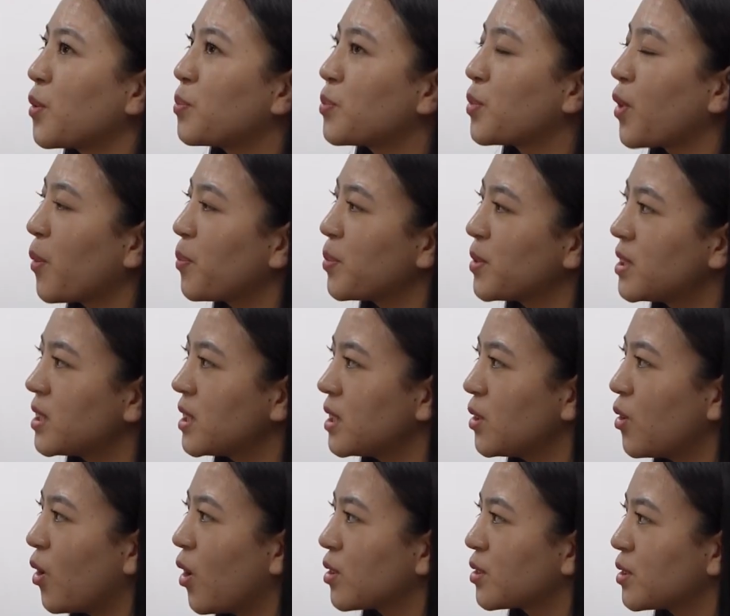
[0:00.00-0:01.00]

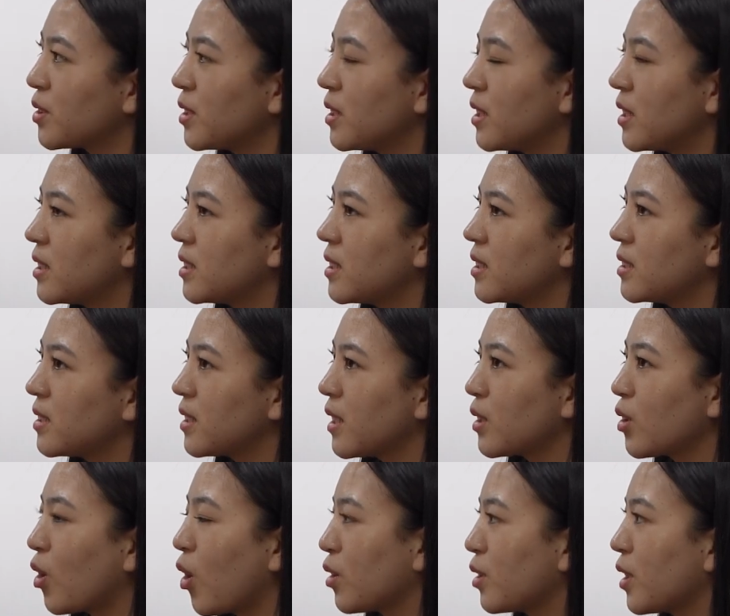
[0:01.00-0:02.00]
property auction, it is
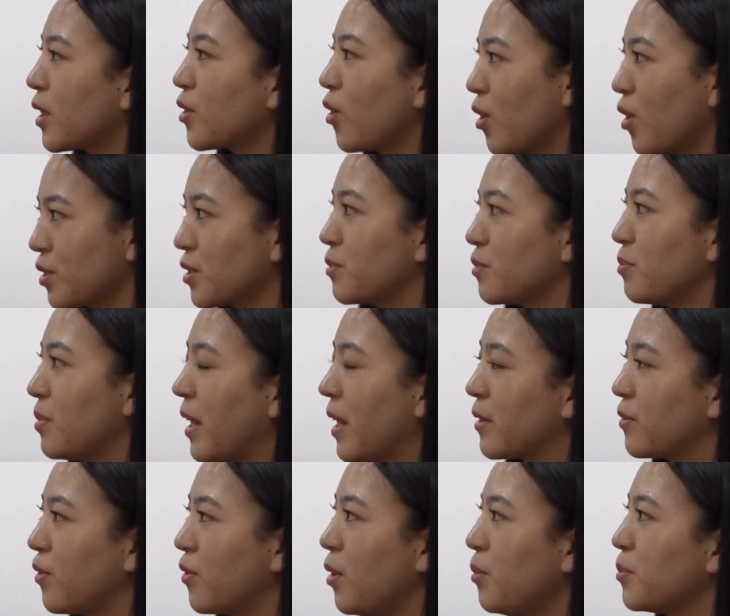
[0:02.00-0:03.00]
an online auction
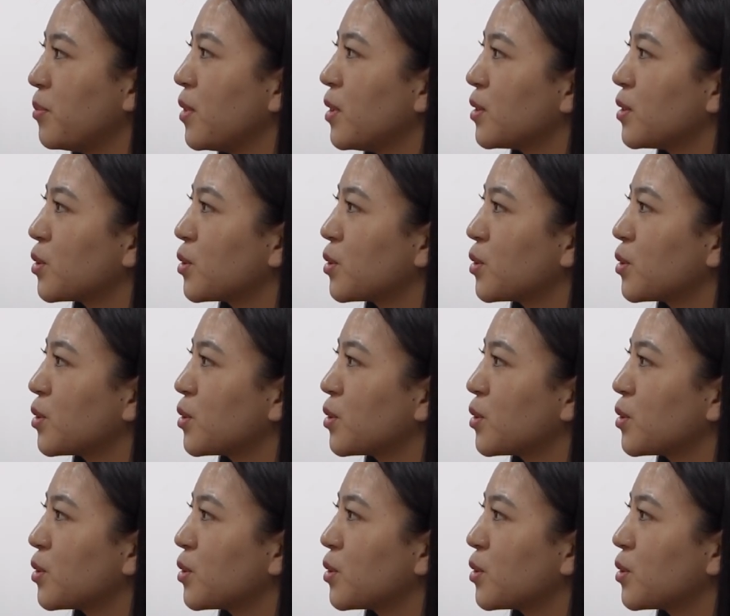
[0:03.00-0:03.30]
platform.